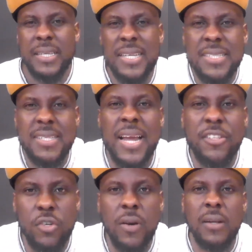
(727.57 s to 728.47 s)
it's
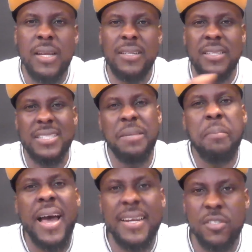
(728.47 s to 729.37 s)
natural that the
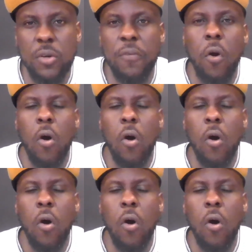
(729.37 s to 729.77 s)
demands of